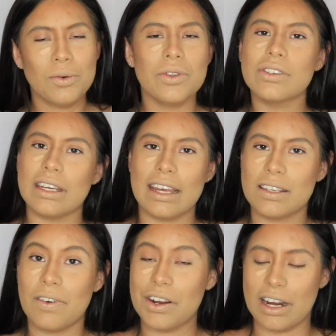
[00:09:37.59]
You will see,
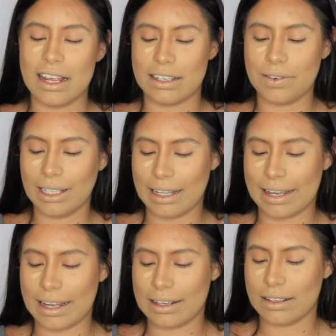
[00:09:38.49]
it's very nice, I really
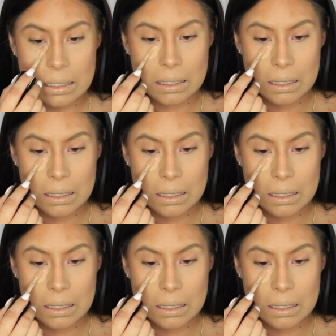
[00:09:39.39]
like it.